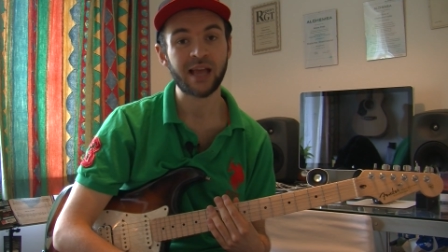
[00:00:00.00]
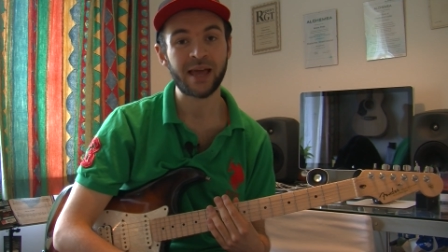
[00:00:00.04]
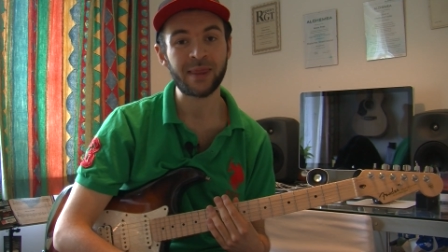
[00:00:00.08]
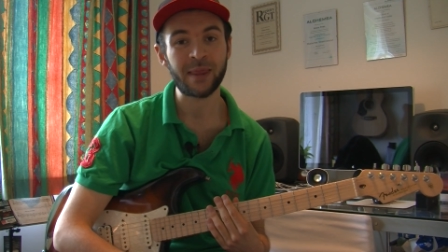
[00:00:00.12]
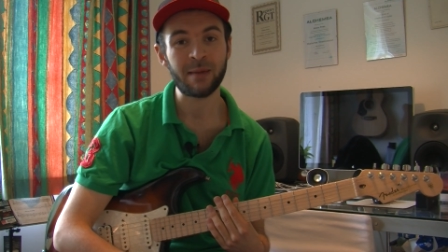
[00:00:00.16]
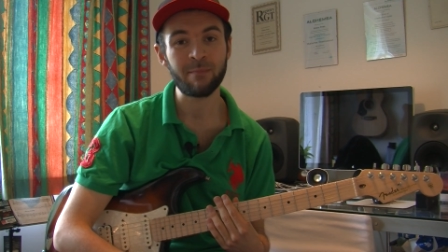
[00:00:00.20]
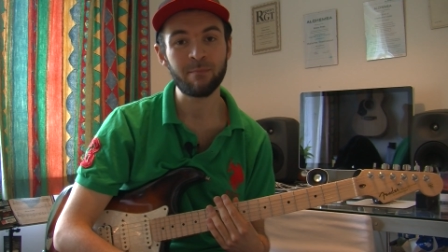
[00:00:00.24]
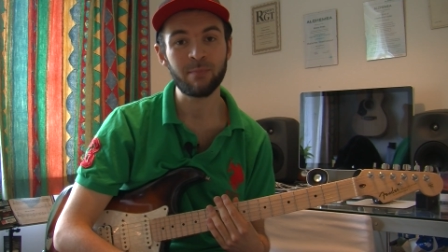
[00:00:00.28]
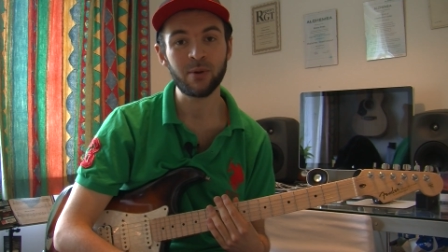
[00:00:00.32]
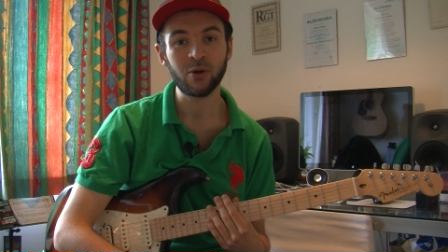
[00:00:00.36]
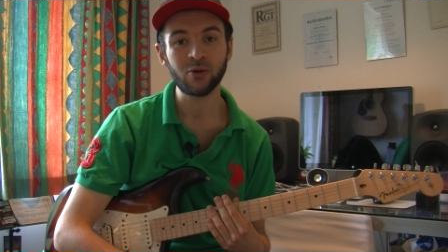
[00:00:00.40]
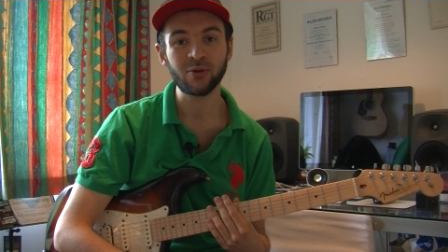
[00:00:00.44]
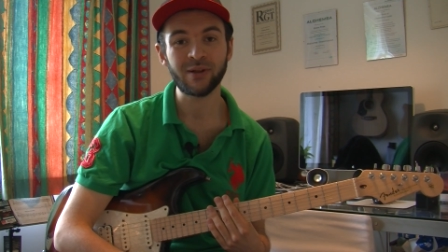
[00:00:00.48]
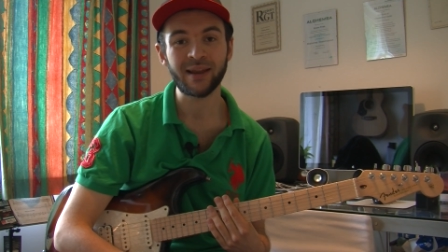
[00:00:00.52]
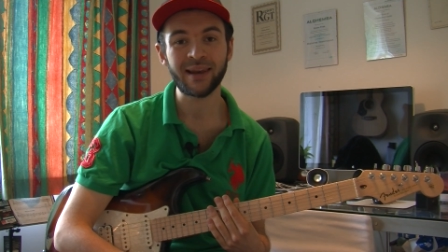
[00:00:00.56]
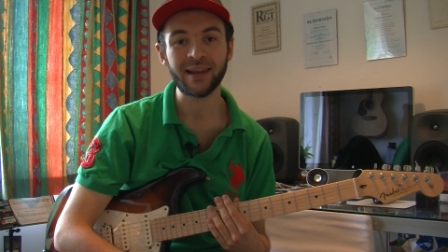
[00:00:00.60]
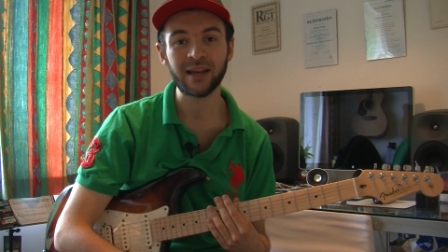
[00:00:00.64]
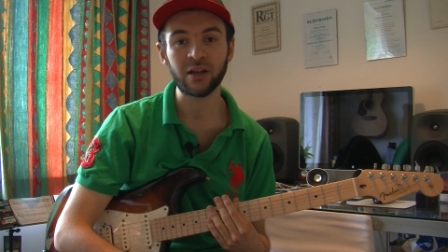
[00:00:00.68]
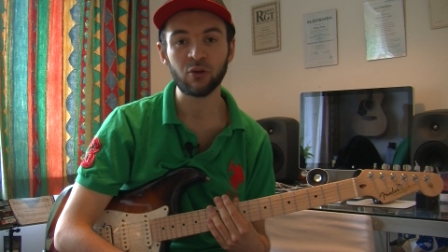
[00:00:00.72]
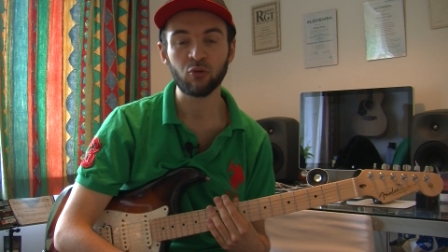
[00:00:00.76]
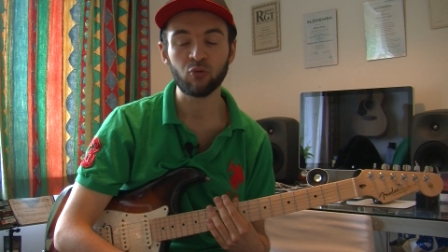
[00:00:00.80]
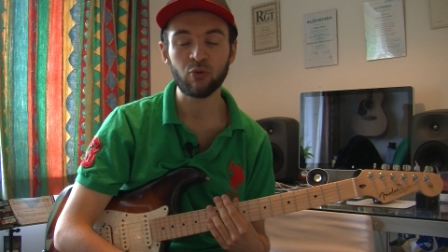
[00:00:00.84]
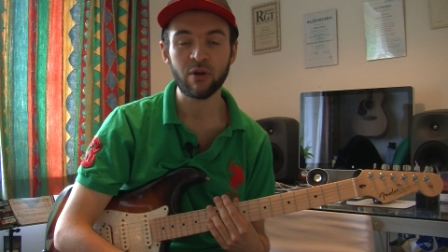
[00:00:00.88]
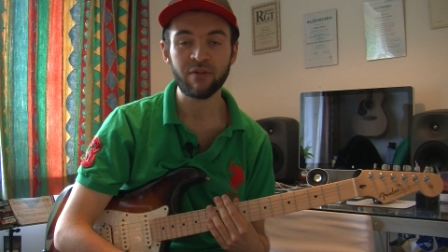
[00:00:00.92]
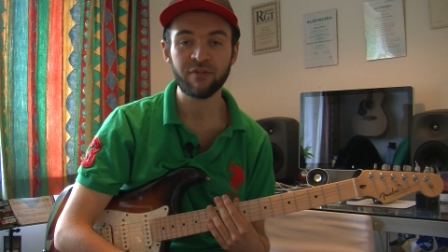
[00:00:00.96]
and then built a
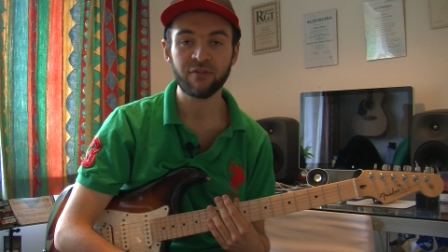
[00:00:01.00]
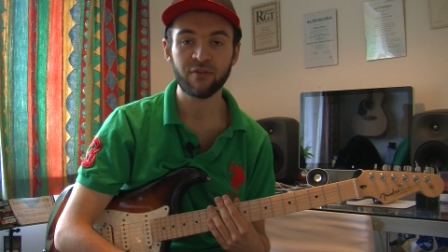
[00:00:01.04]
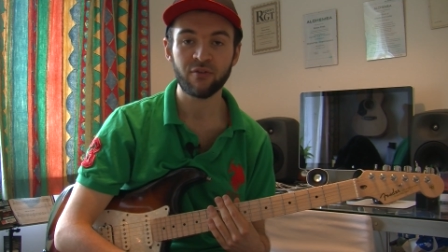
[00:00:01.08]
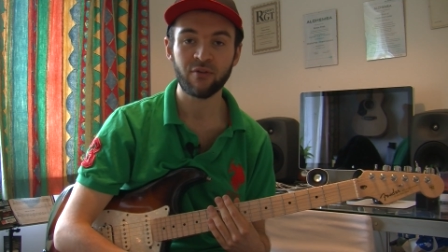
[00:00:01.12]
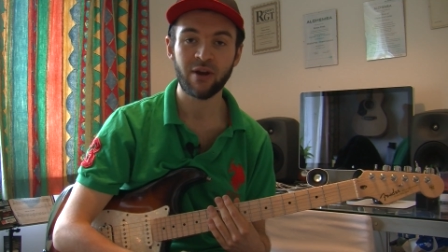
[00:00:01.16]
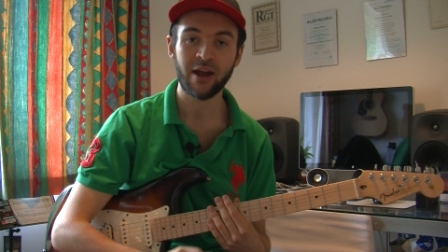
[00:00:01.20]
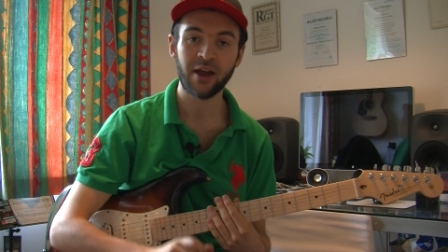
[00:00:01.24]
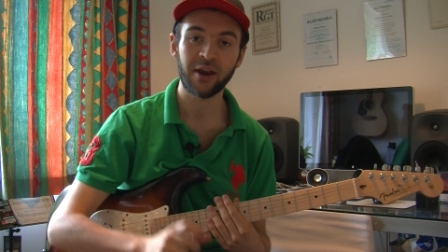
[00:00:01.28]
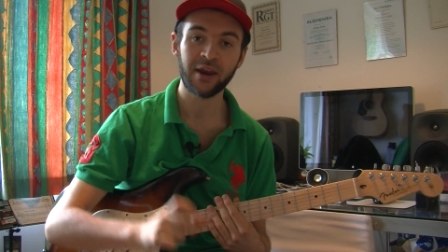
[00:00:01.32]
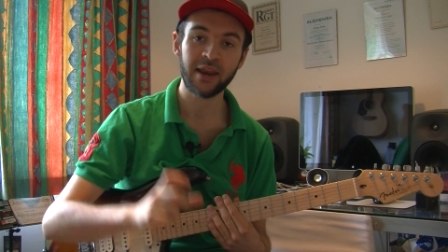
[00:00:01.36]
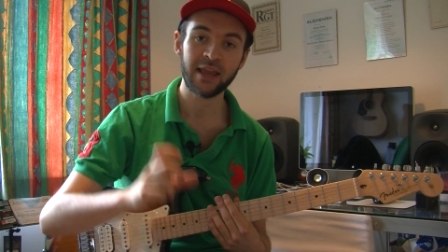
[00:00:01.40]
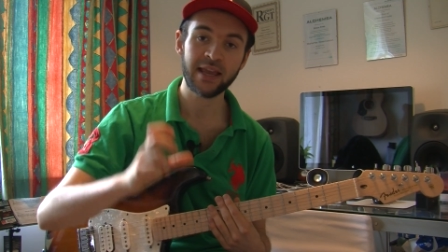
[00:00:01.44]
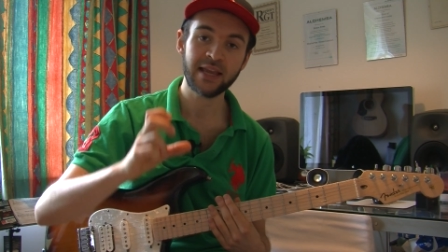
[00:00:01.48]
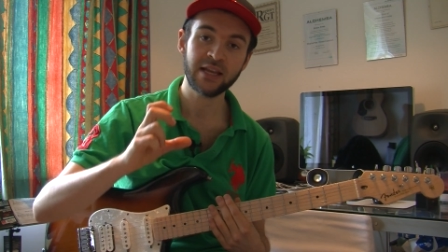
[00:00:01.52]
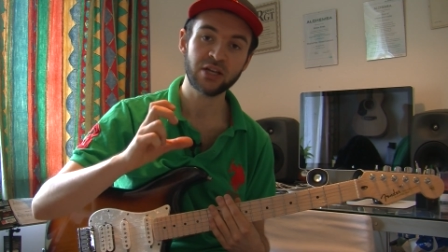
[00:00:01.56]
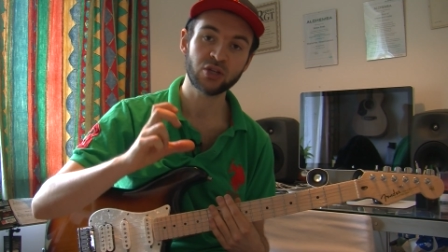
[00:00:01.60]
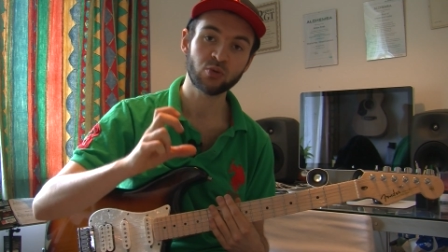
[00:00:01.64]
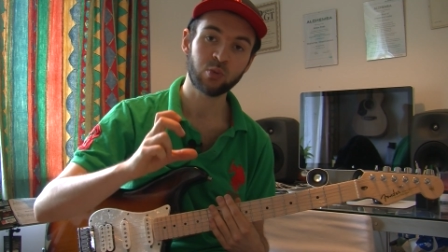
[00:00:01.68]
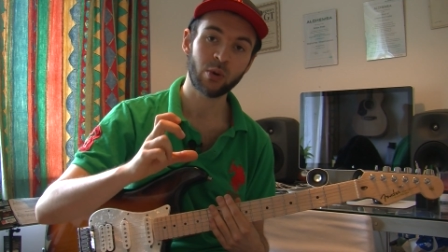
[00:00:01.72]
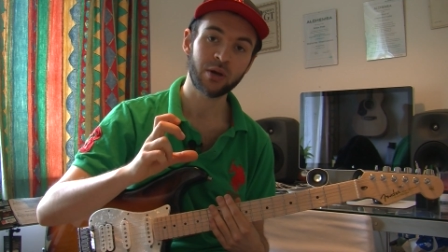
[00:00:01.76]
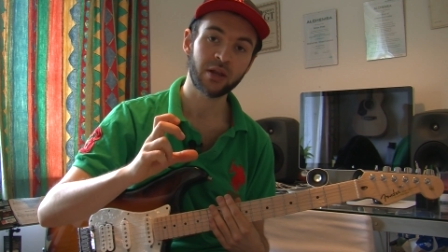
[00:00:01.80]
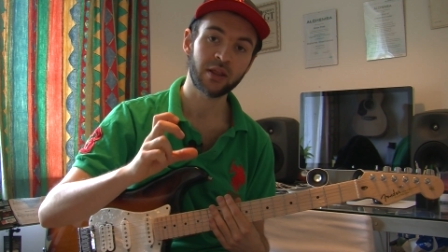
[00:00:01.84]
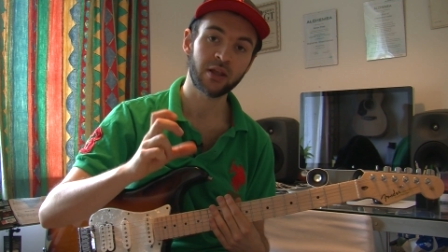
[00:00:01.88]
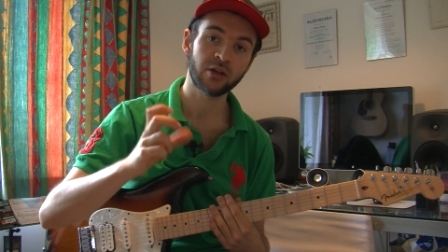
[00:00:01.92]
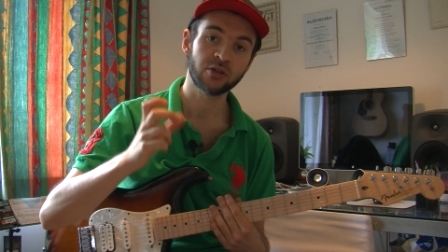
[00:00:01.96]
little riff around each
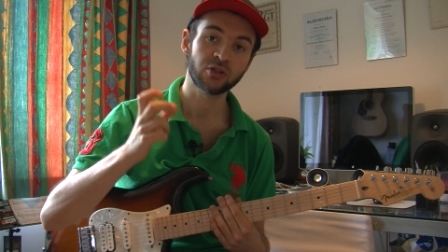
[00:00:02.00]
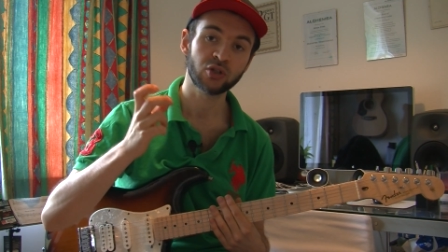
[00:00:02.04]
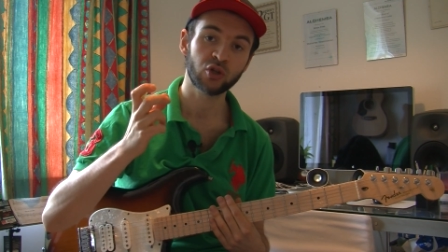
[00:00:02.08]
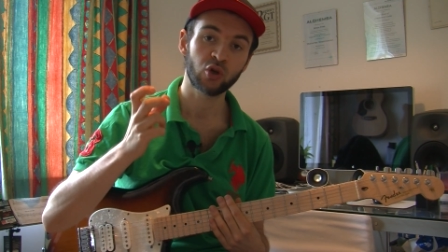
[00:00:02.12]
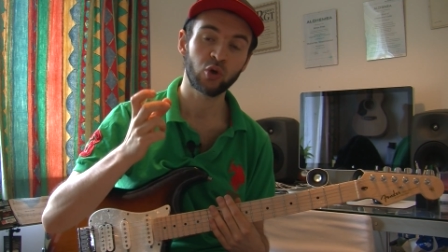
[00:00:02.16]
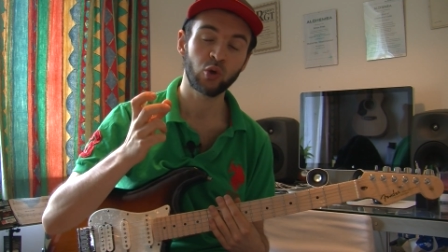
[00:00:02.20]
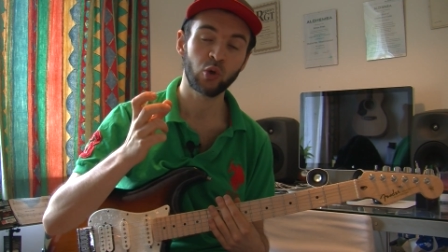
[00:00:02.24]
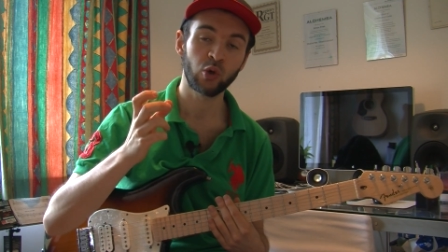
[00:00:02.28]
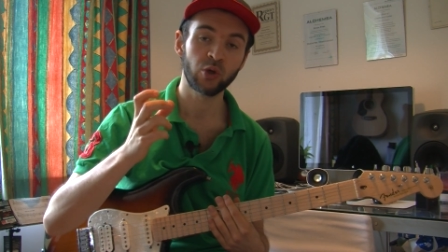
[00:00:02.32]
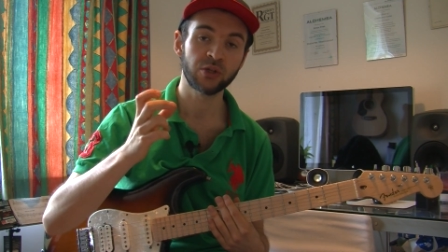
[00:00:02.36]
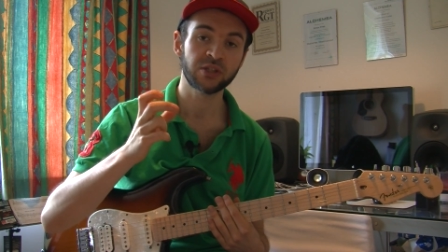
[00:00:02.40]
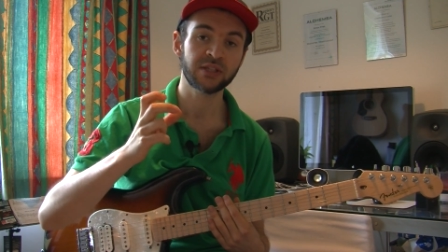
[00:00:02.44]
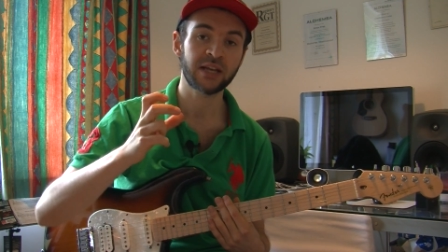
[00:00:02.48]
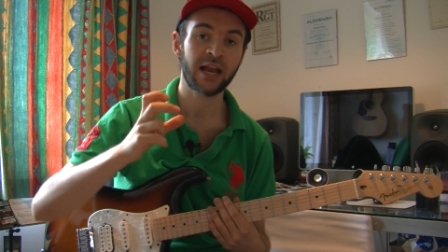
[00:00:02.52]
one of those chords.